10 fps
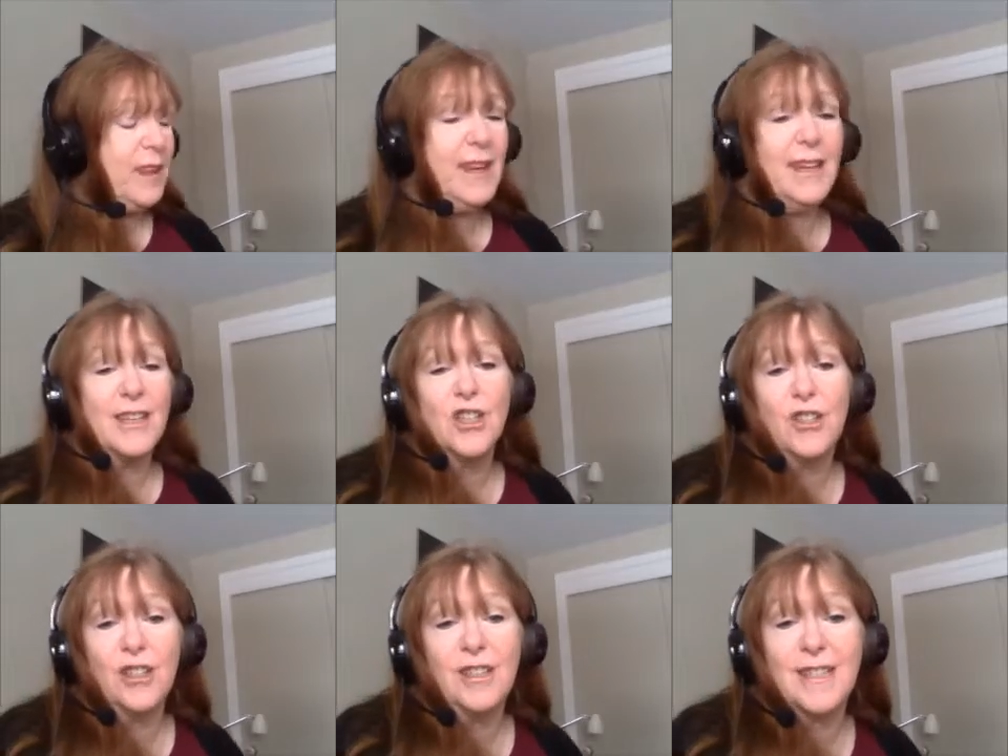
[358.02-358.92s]
It is
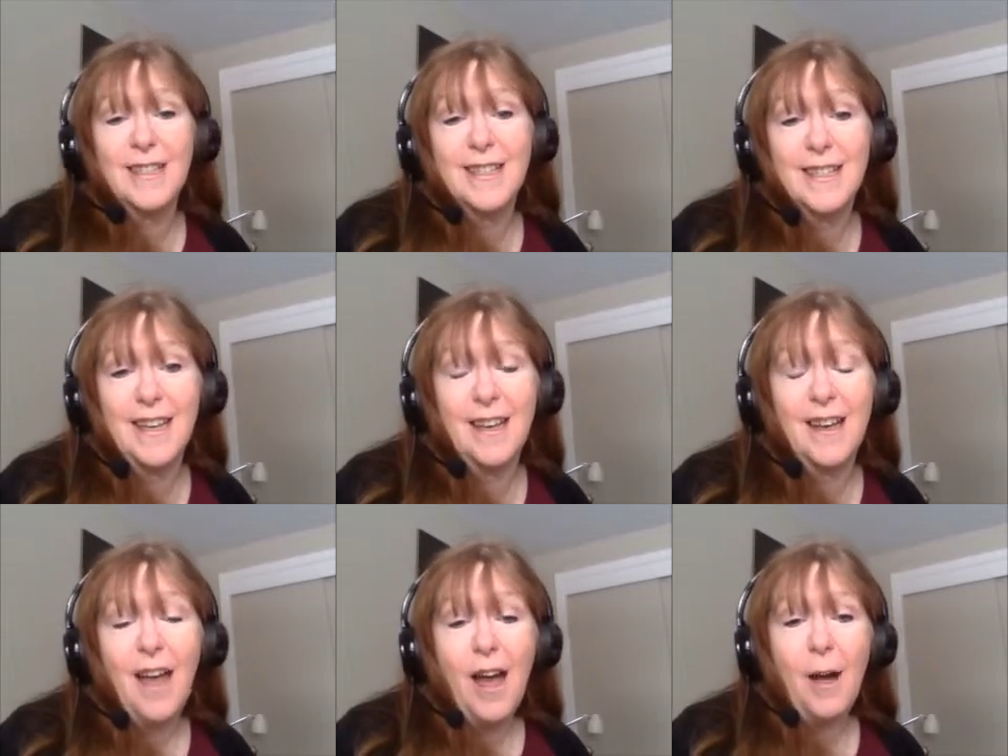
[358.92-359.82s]
good to sing
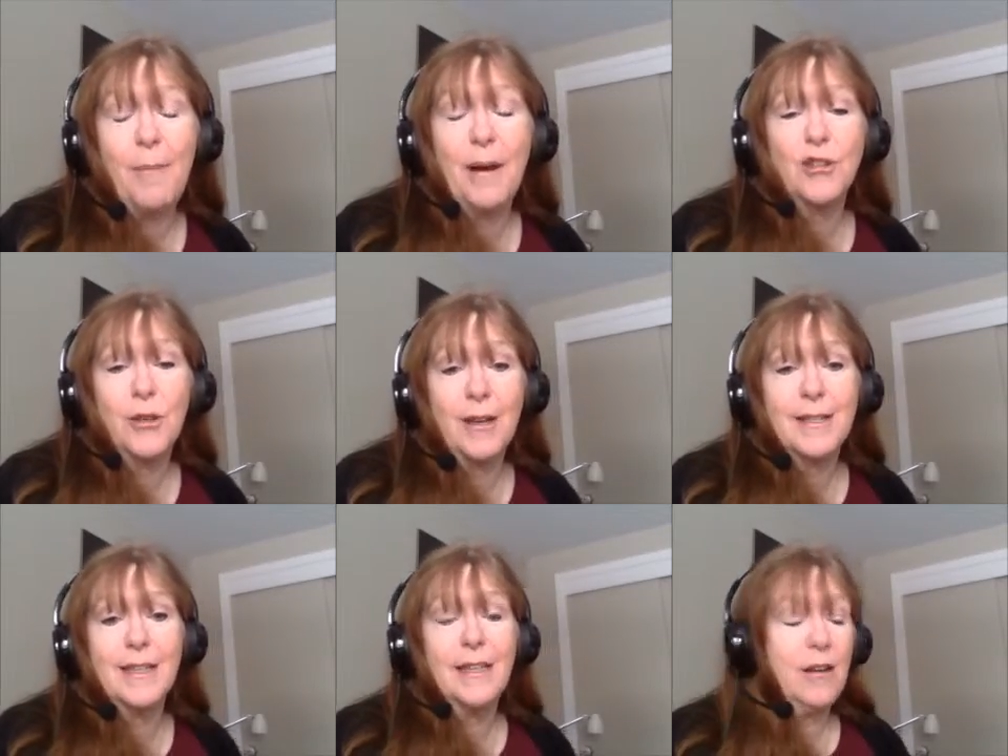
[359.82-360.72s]
about
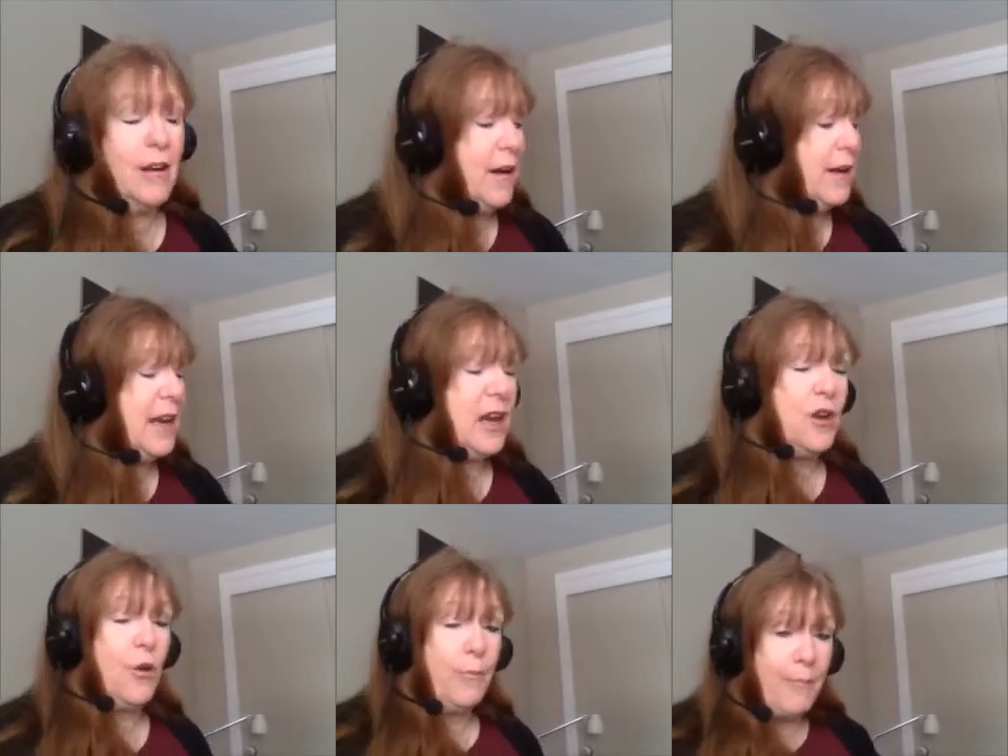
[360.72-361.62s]
trusting God and
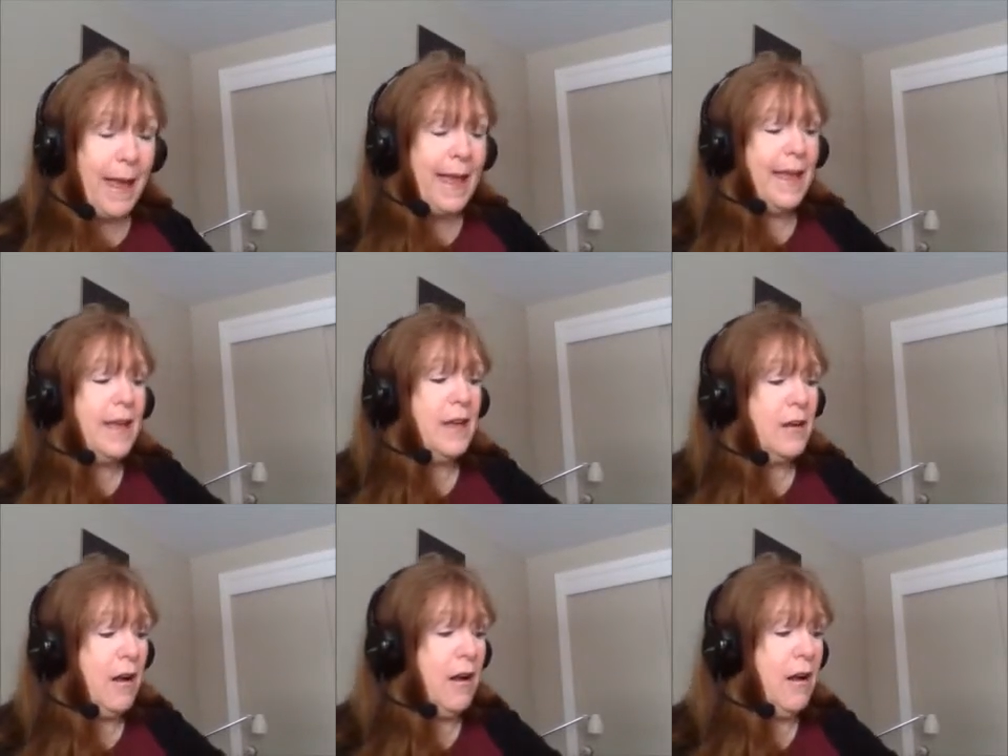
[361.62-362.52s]
obeying
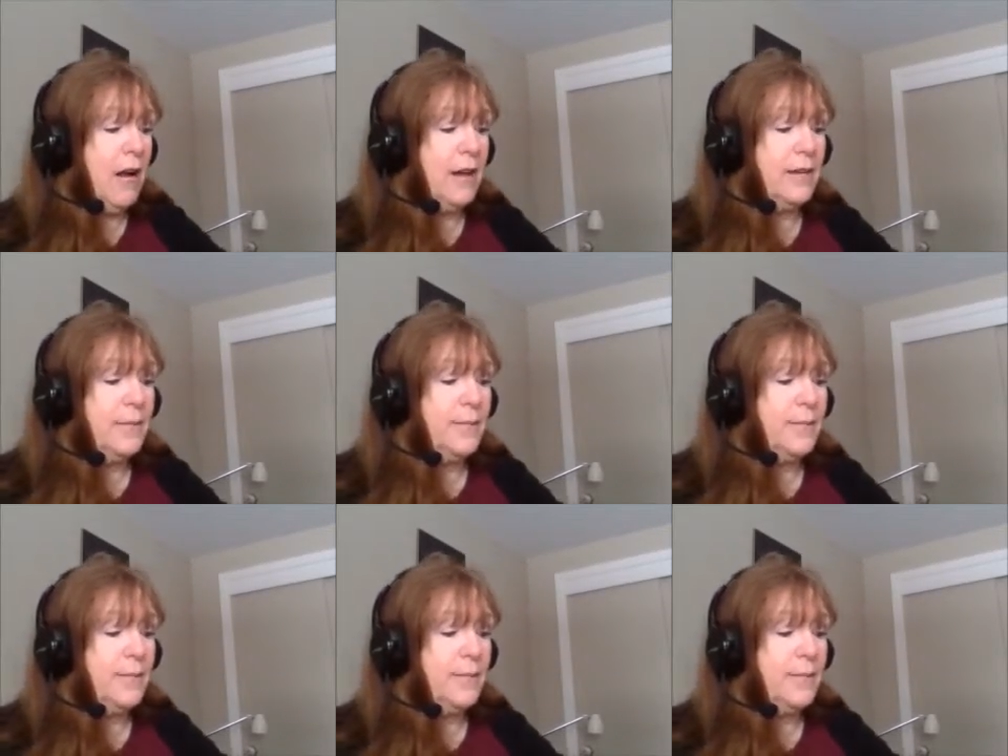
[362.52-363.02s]
God.